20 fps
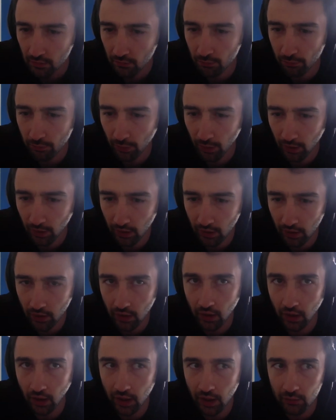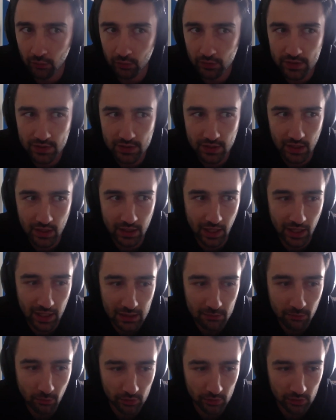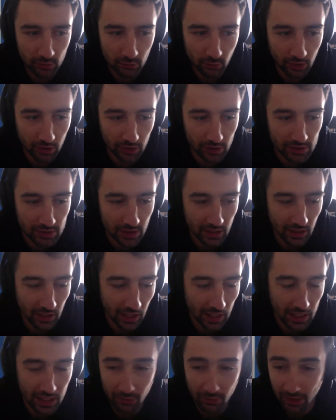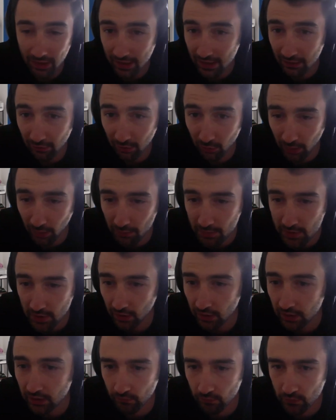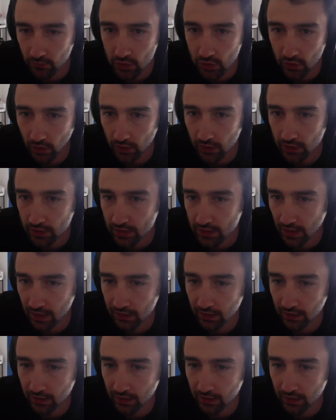But I would say anybody who works anywhere near a website should understand